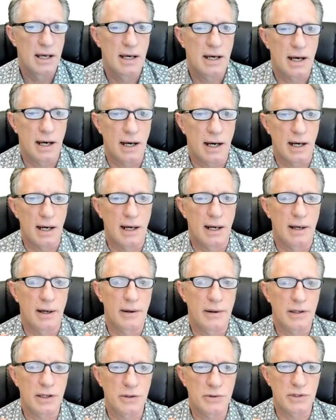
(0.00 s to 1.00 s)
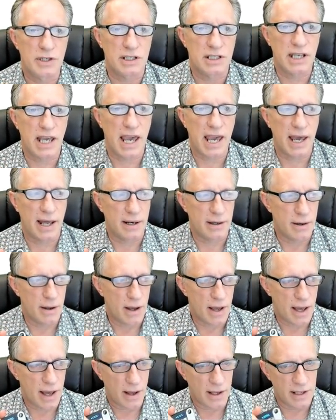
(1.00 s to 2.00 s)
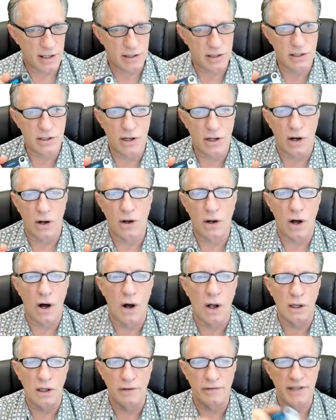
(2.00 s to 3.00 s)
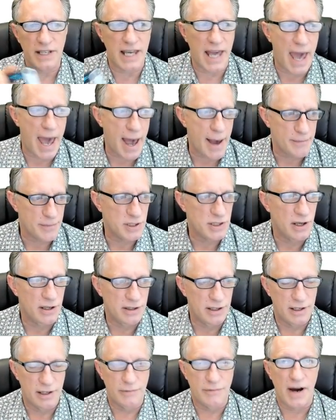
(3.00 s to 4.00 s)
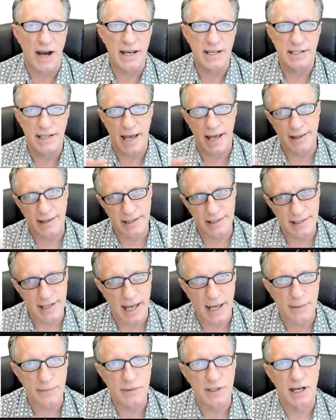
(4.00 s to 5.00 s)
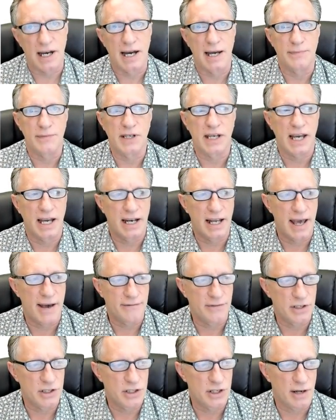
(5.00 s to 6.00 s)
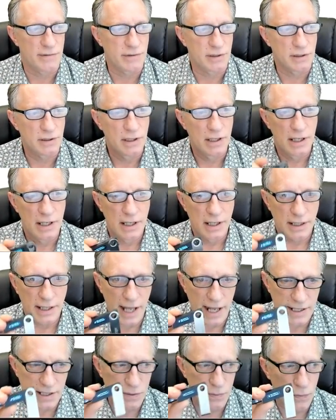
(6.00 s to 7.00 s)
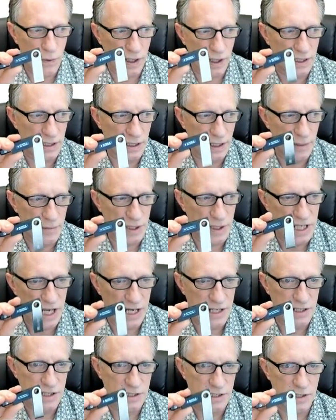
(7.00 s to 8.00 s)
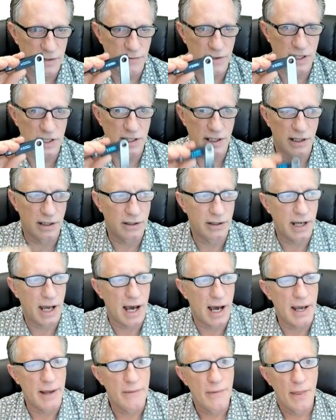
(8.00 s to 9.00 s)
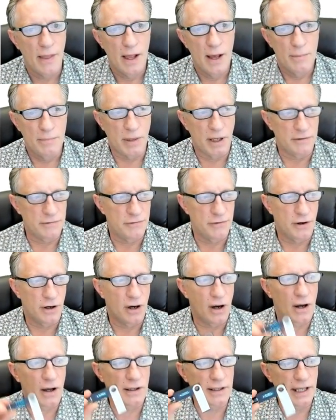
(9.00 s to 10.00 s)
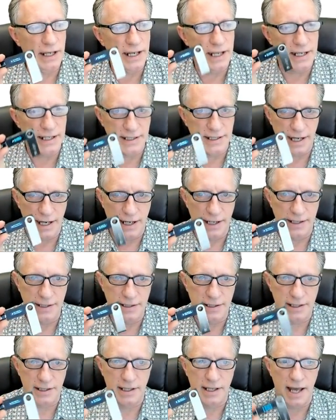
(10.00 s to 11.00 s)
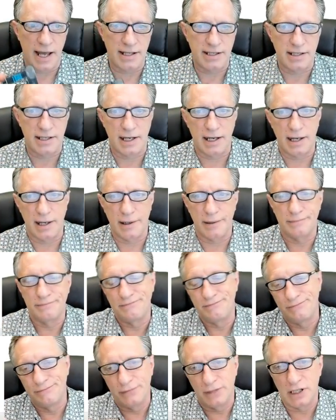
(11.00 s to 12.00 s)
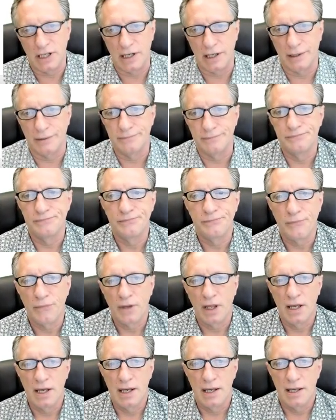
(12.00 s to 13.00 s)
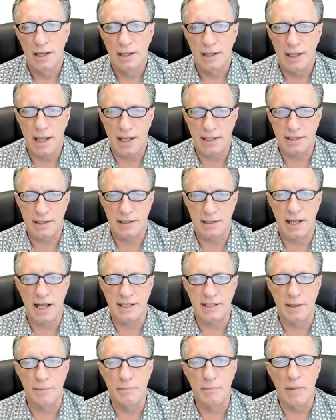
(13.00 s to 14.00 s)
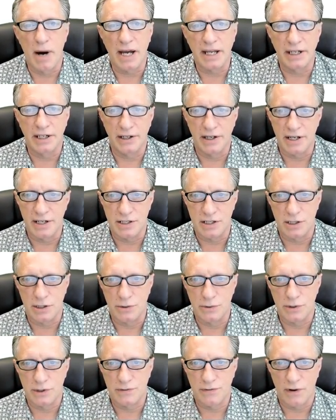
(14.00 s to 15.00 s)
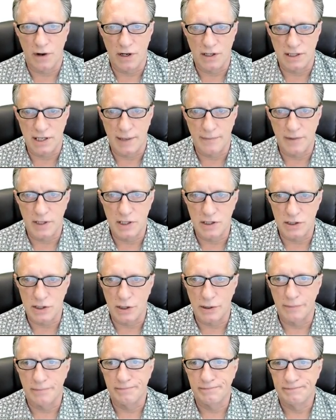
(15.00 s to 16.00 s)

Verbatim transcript: Uh, you just can't install all of the apps on the device at the same time. You kind of have to shuffle. That's one of the limitations of this little guy. But for all that it does, that's uh, you know, that's that's a minor issue as far as I'm concerned.